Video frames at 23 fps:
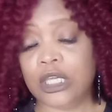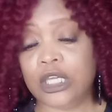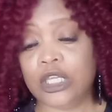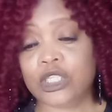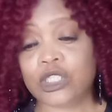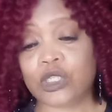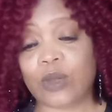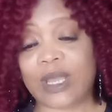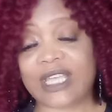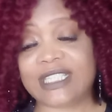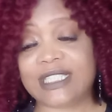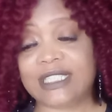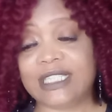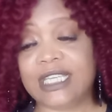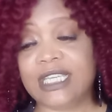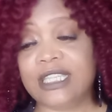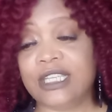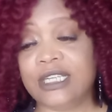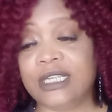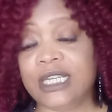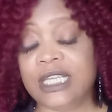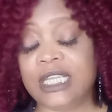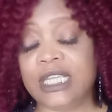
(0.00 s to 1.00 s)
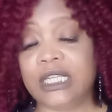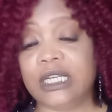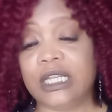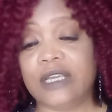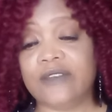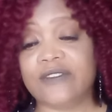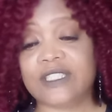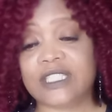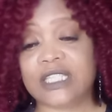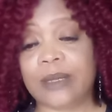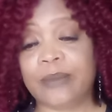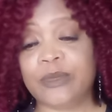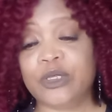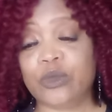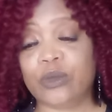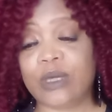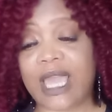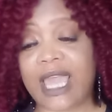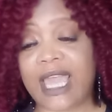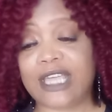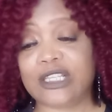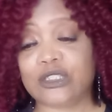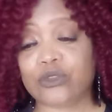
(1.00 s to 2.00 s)
So I see the need of some of you
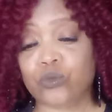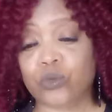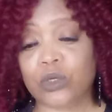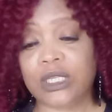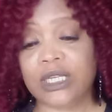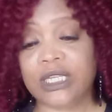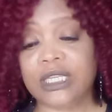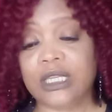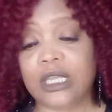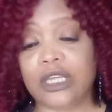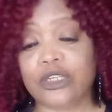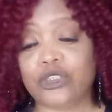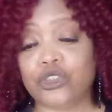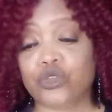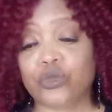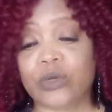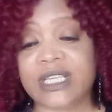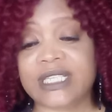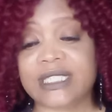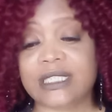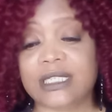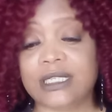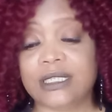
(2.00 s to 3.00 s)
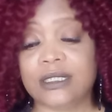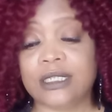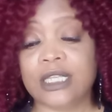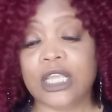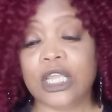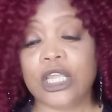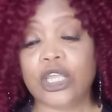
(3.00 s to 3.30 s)
guys really addressing